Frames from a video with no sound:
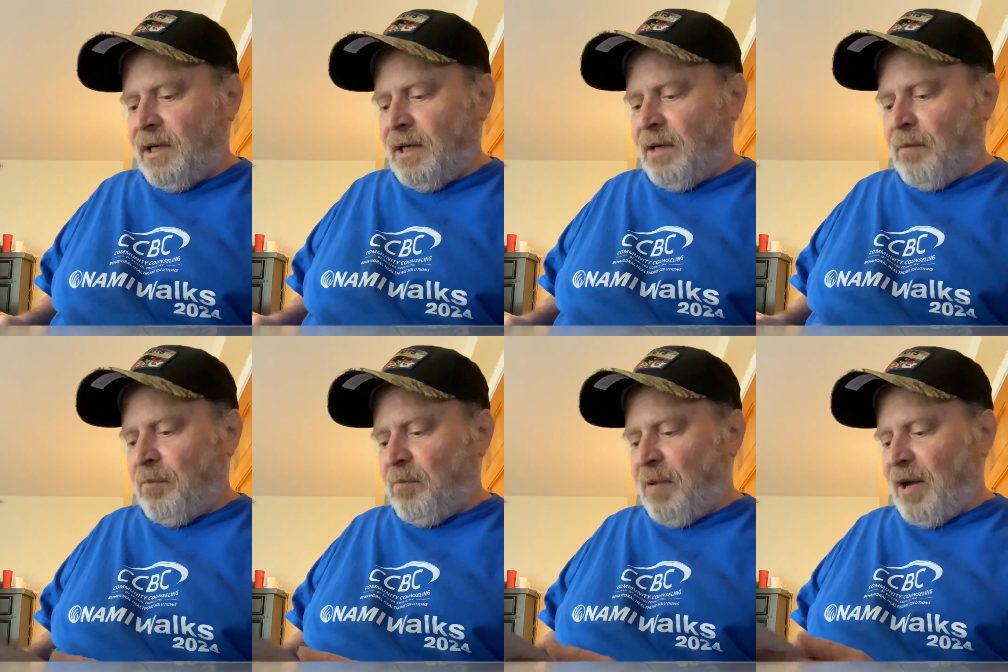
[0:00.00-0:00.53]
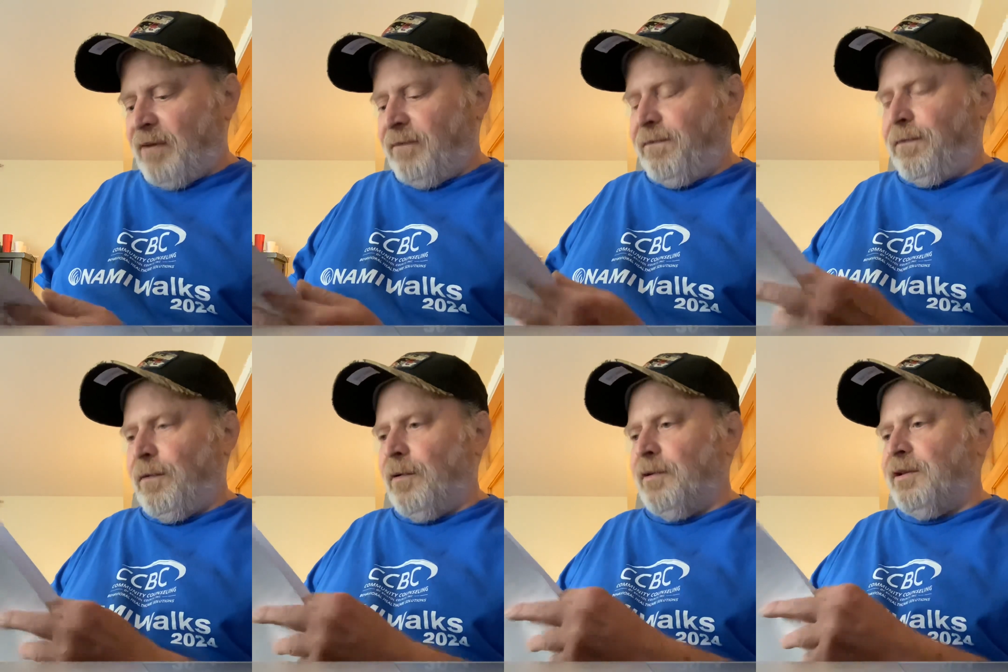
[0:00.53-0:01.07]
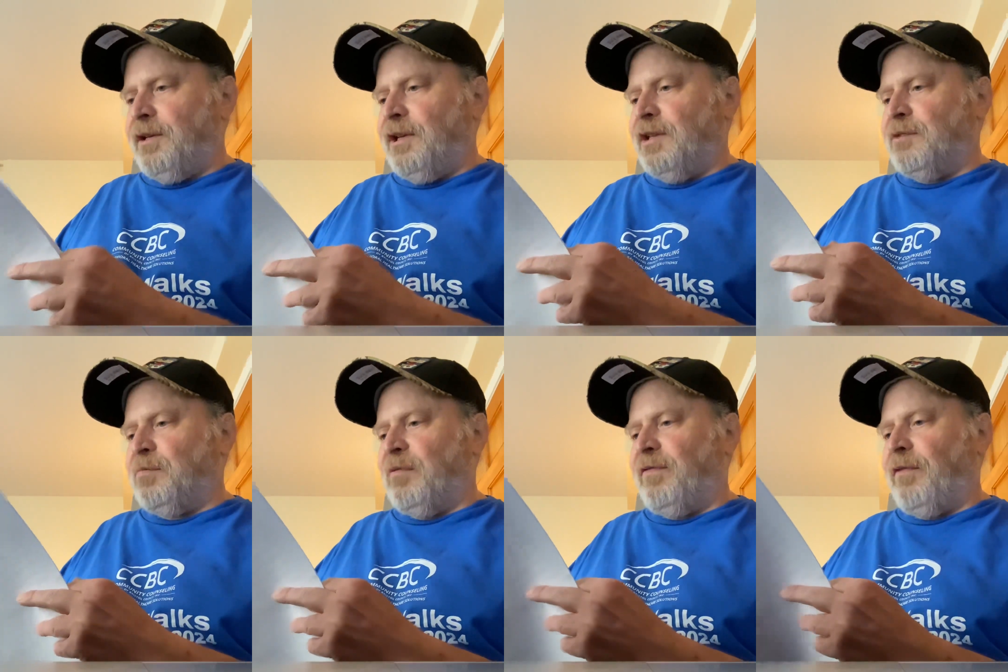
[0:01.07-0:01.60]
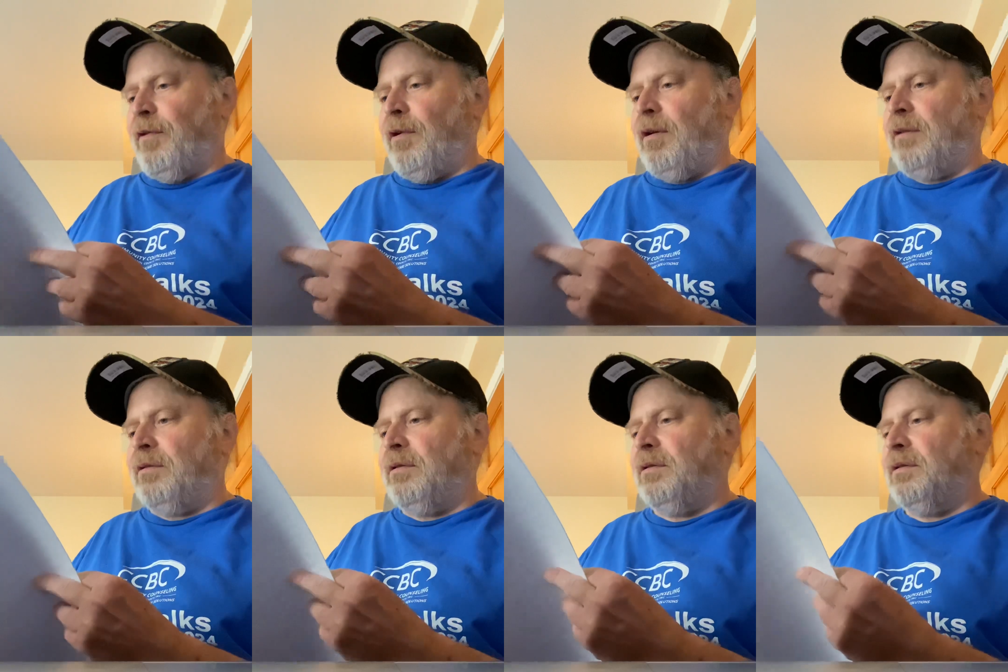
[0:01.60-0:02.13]
About 4 years
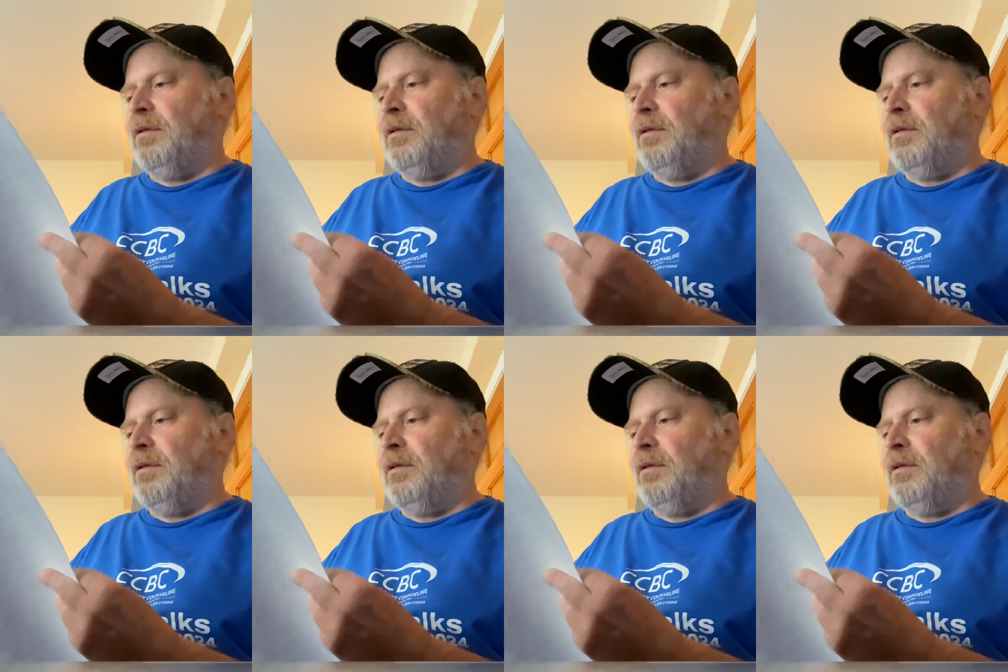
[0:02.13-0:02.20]
before,